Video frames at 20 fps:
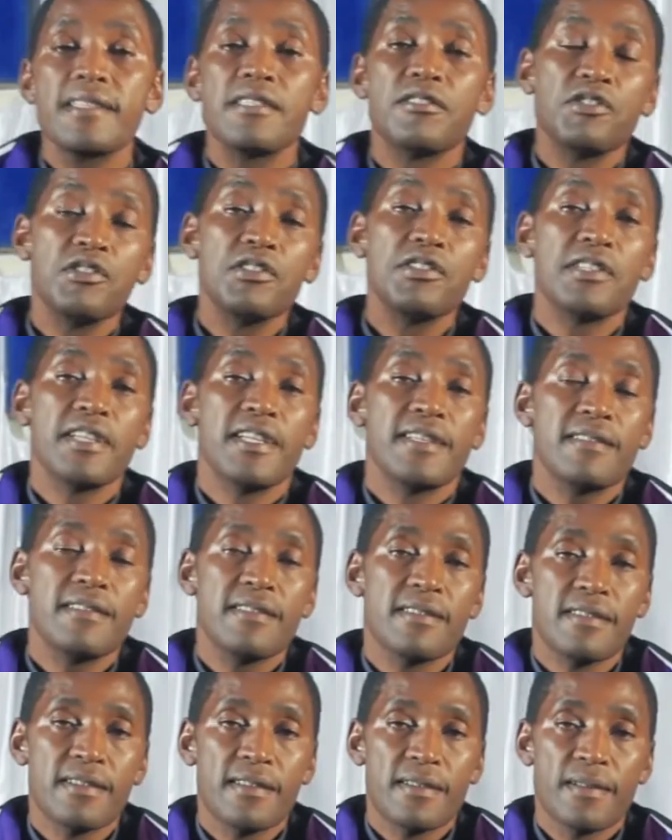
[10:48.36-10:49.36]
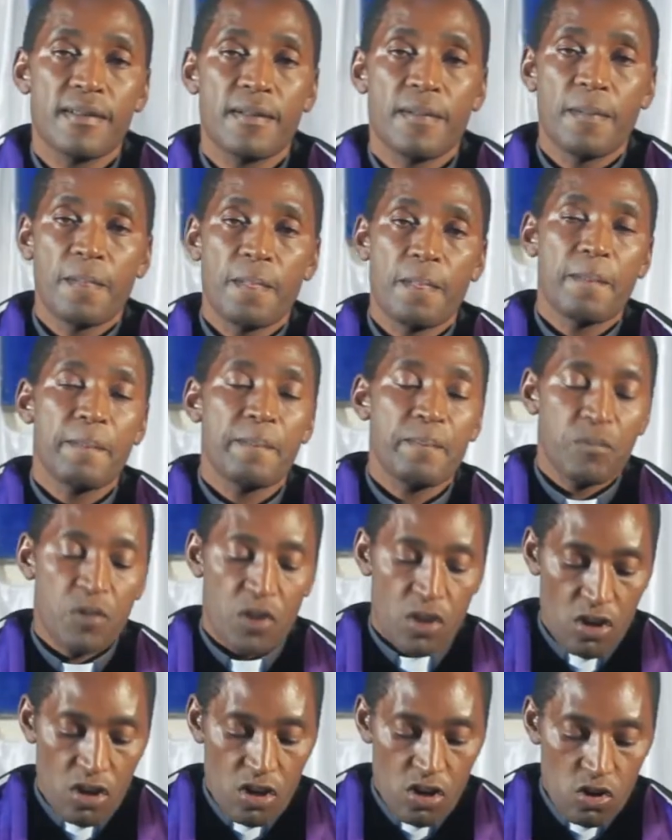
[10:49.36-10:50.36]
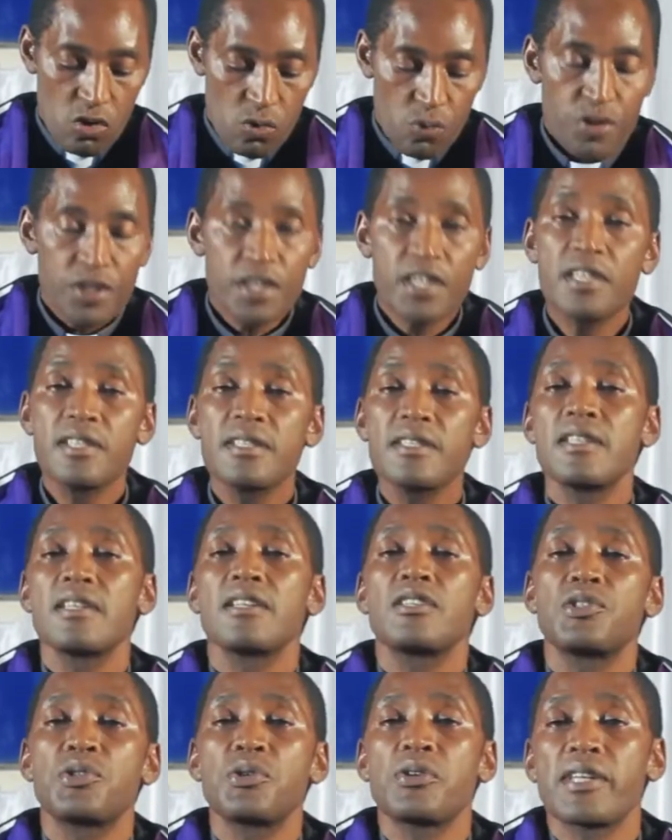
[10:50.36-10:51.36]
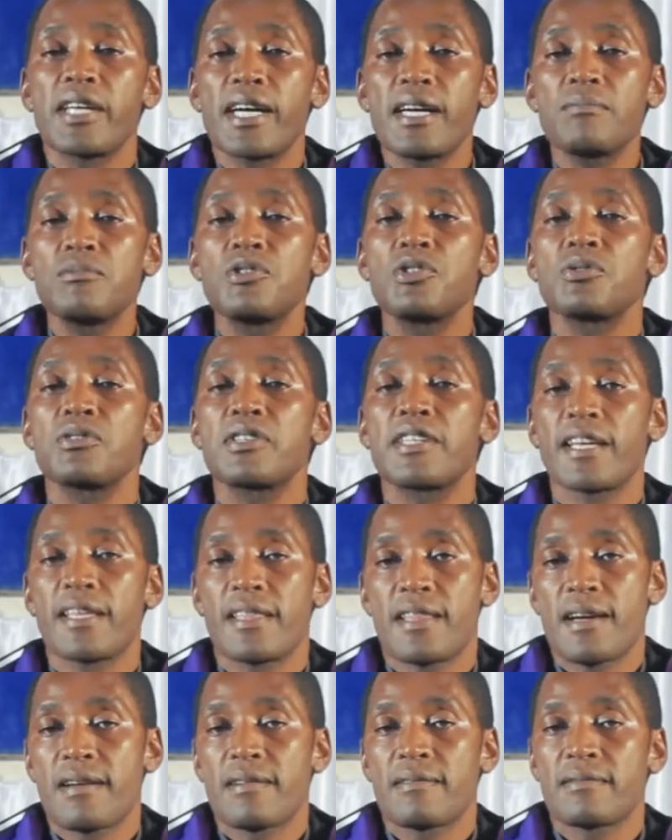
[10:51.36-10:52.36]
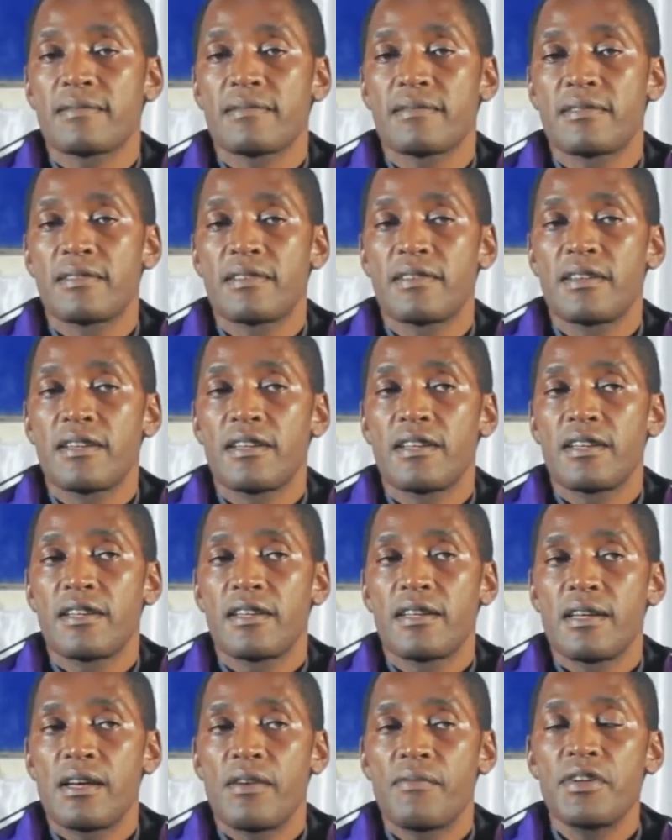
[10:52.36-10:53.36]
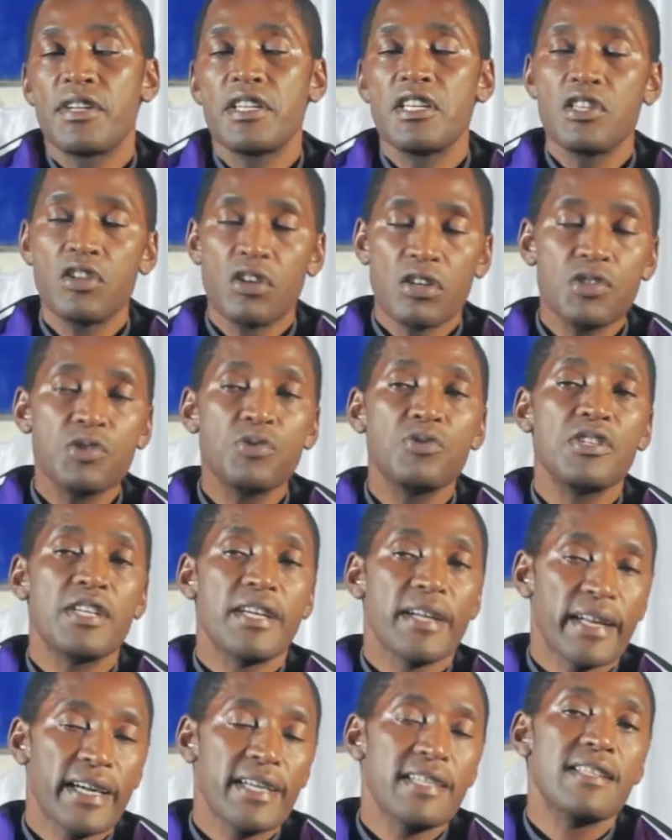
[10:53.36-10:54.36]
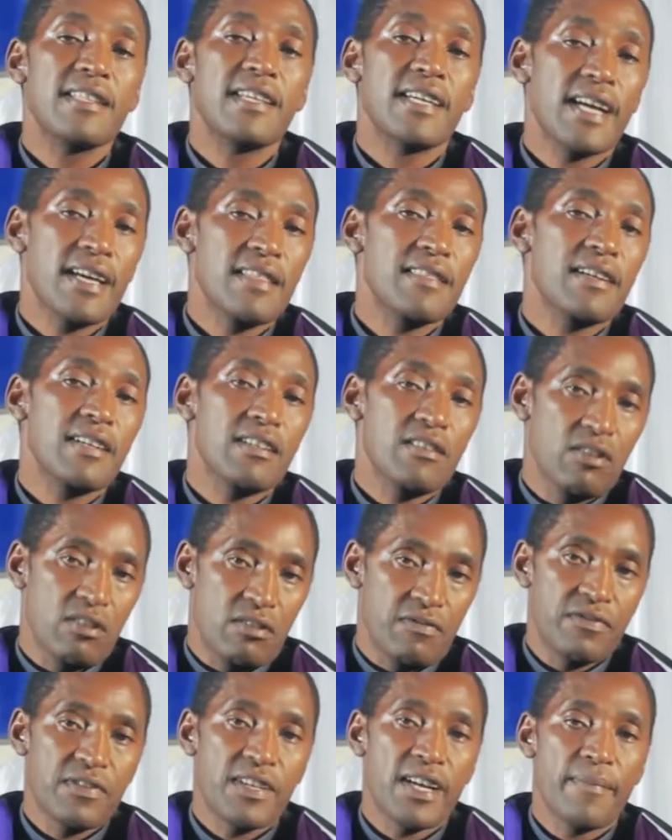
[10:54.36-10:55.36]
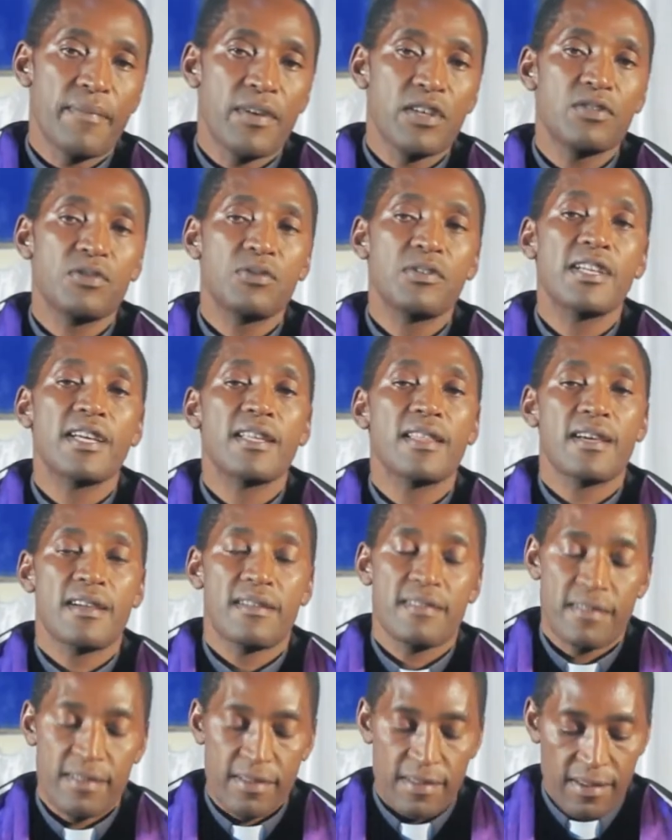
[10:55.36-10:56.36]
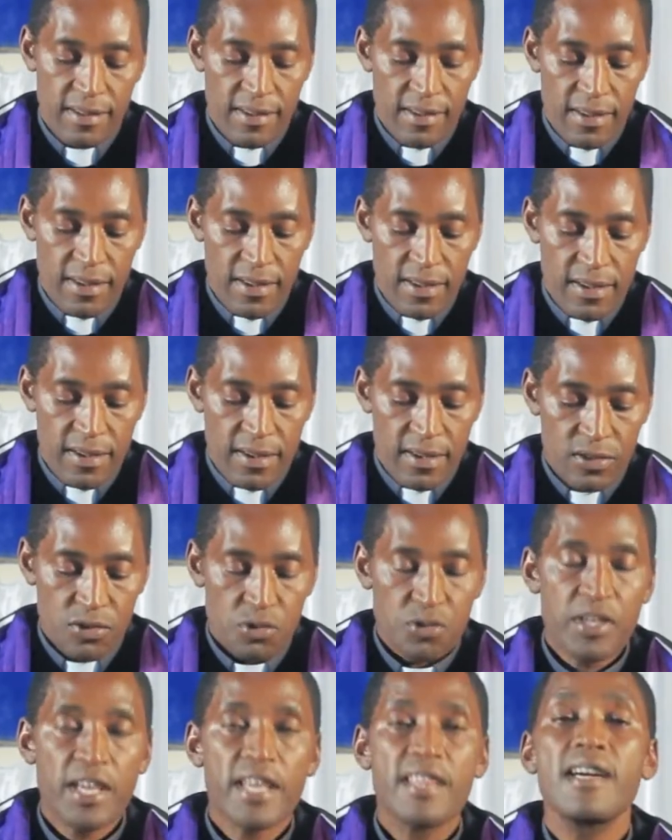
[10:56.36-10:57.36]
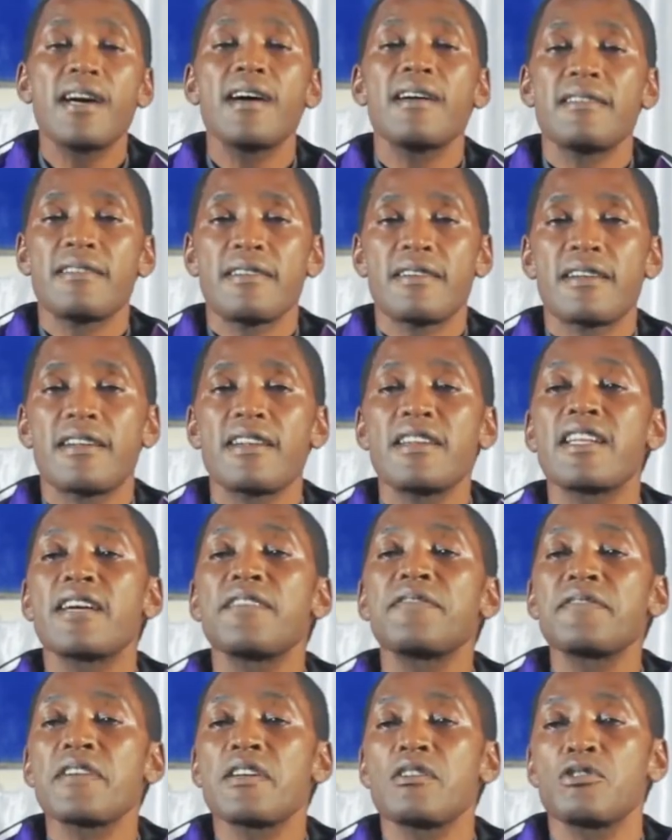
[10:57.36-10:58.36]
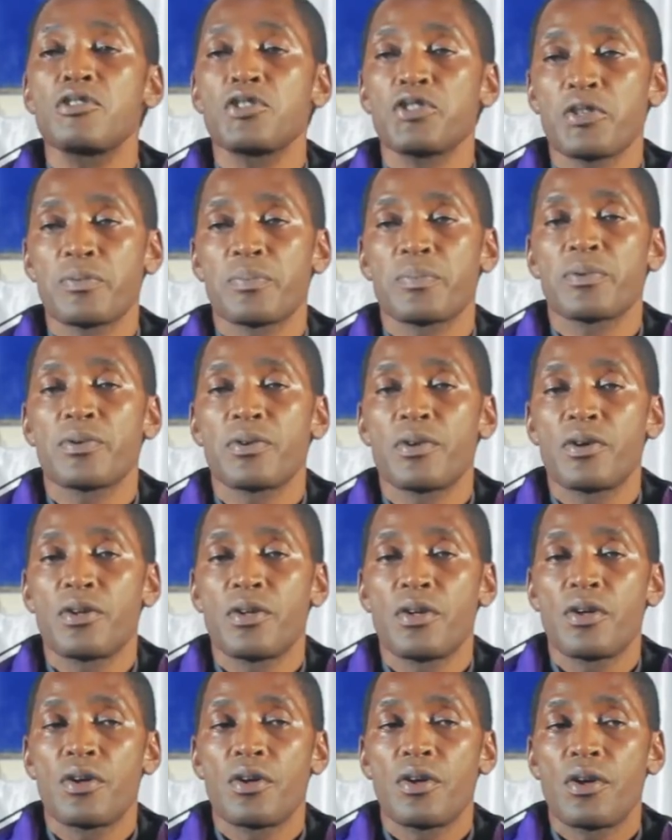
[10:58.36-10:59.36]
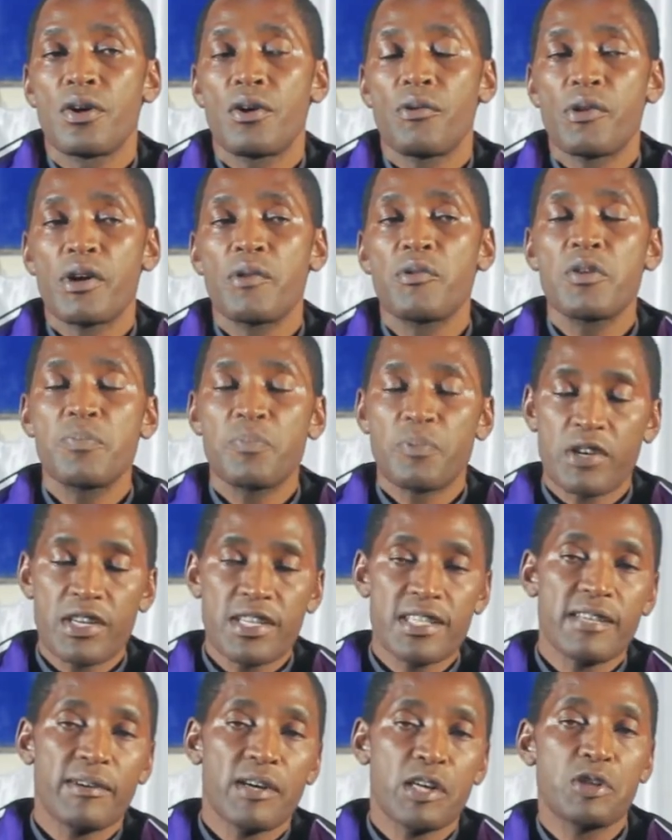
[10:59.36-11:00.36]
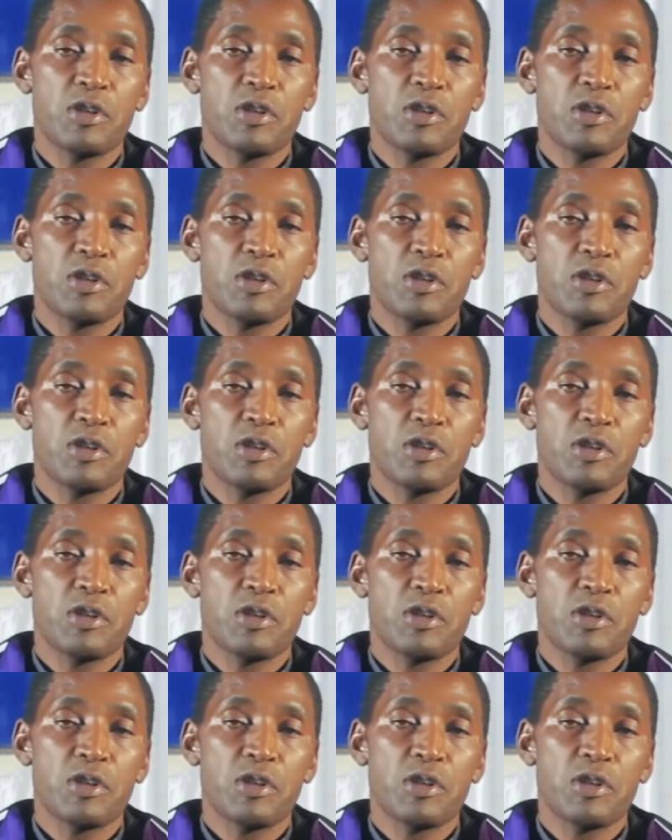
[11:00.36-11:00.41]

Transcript: as Christians, we need to come together. We need not to neglect the gathering of coming together. Together in a fellowship where we praise